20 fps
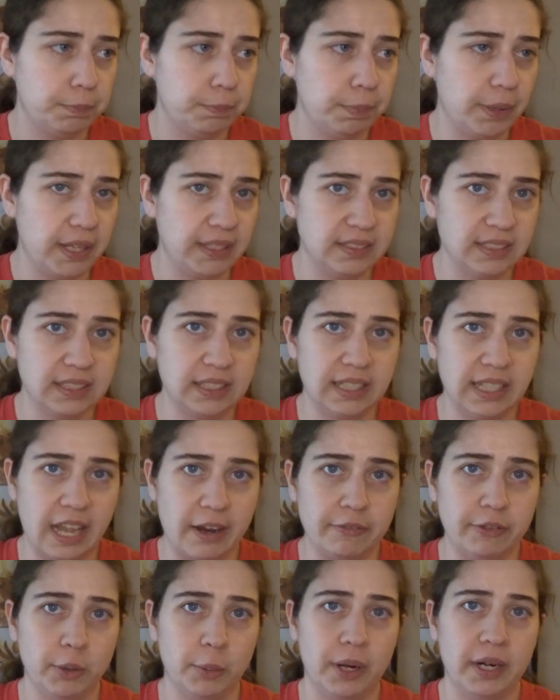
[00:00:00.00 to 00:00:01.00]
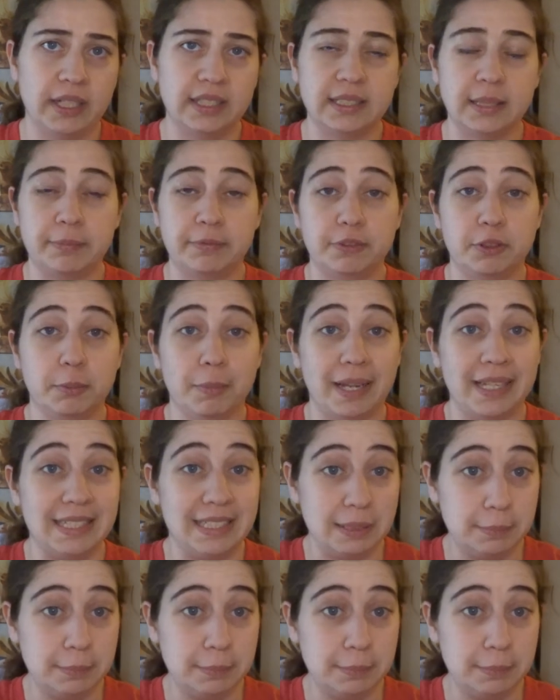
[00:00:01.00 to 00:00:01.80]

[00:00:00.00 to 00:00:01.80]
Basically everywhere except for my